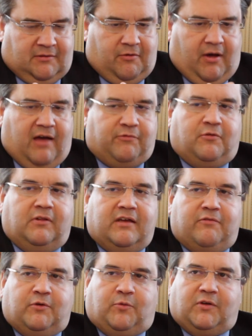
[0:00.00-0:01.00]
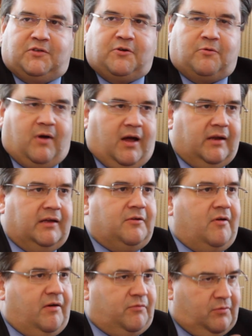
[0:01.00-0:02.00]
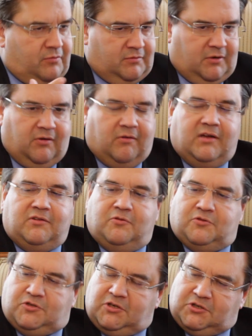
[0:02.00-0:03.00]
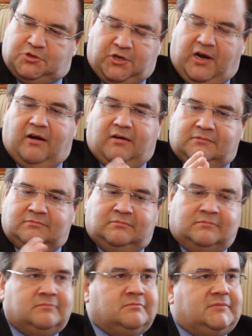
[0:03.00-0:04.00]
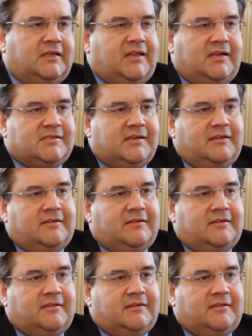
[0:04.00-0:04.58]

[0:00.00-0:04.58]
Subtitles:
You have to live with what you're writing. You have to, you know, and you just share. And that's it.